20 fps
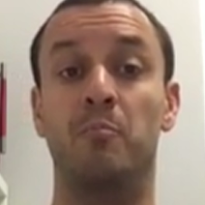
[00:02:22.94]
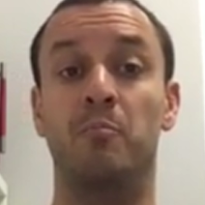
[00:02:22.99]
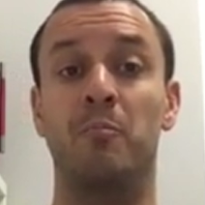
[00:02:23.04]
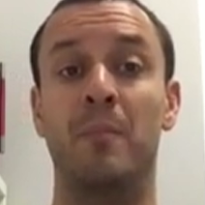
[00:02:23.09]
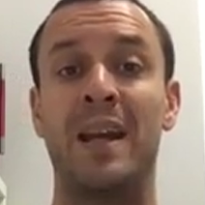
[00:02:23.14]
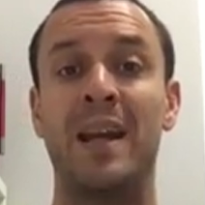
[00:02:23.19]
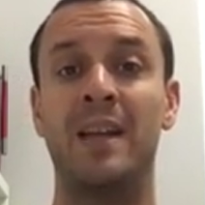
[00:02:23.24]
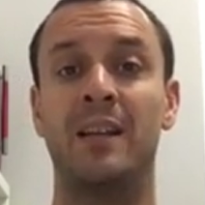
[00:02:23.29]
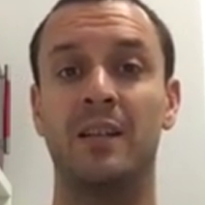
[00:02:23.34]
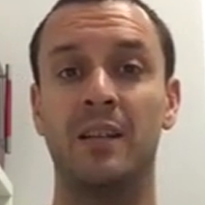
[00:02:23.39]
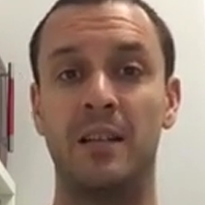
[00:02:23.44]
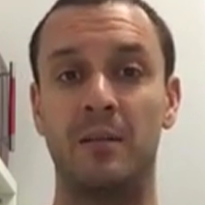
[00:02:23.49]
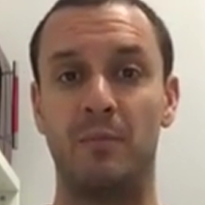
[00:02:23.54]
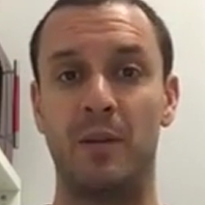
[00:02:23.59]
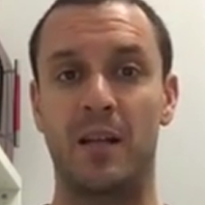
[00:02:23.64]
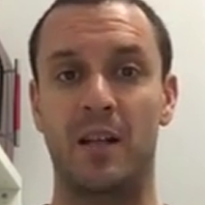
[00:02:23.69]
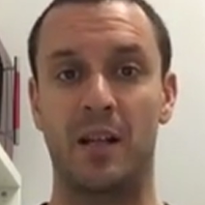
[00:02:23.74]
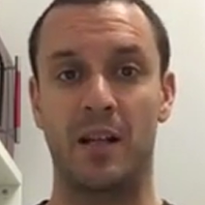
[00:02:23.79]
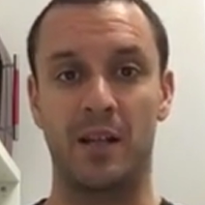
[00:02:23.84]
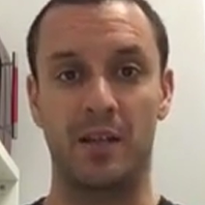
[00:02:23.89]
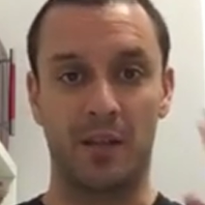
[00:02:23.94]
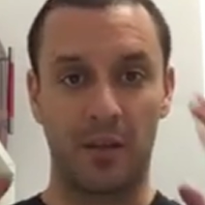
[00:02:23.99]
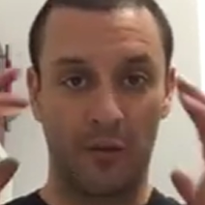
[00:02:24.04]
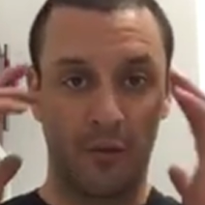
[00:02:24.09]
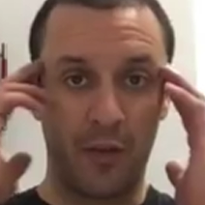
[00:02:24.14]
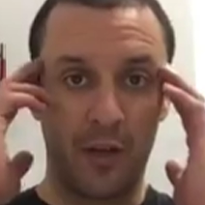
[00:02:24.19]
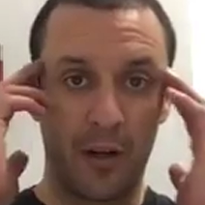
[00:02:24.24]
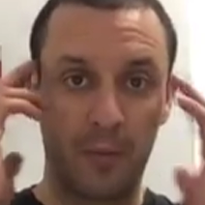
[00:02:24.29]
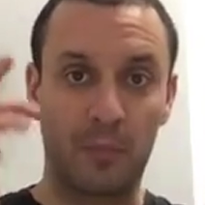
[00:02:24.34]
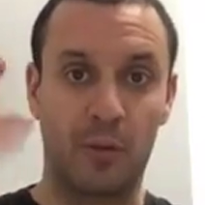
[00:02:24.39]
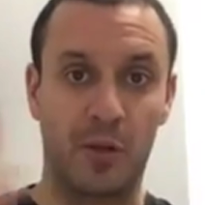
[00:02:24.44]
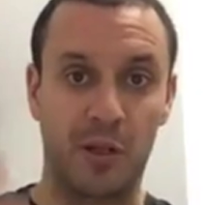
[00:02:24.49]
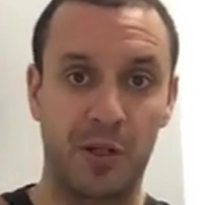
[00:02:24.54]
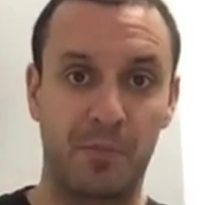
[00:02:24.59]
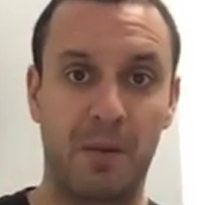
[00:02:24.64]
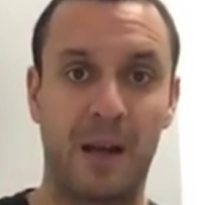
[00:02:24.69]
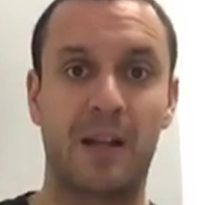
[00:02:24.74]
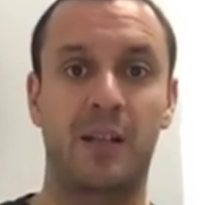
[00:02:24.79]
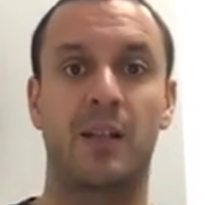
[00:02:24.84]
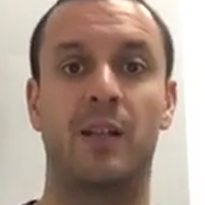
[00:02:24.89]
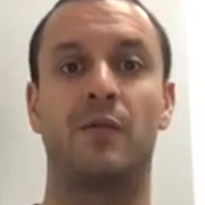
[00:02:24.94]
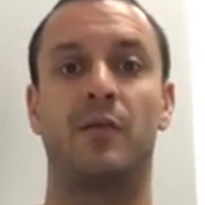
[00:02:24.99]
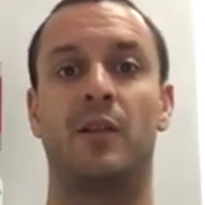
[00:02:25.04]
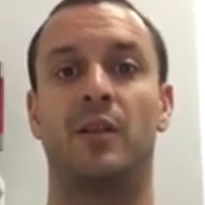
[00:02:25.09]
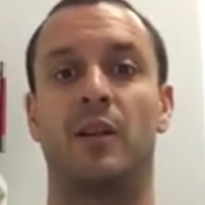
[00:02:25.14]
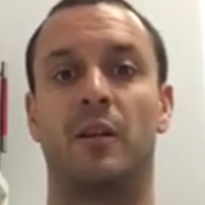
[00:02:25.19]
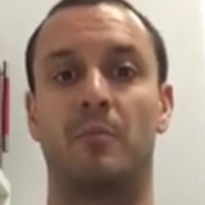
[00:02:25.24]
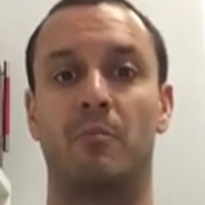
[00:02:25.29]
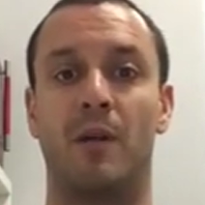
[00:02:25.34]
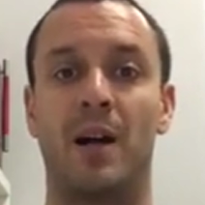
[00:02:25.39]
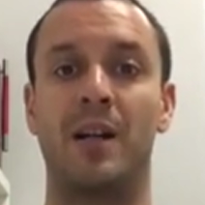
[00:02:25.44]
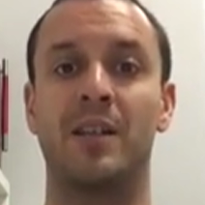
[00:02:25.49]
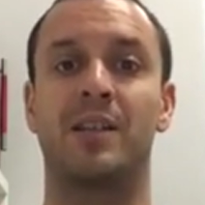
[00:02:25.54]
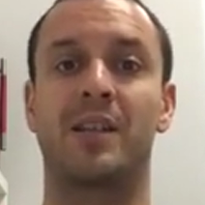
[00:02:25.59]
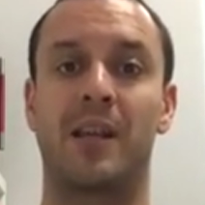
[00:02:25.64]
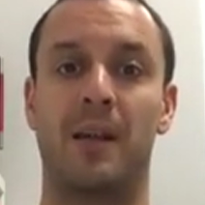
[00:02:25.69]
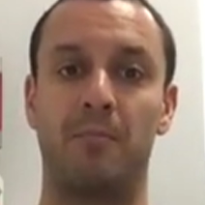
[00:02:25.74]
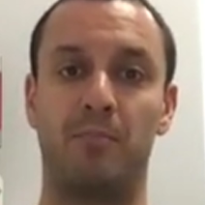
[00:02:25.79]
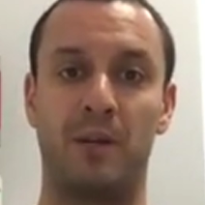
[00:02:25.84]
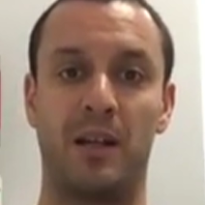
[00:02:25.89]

mainly because of their perspective and their mindset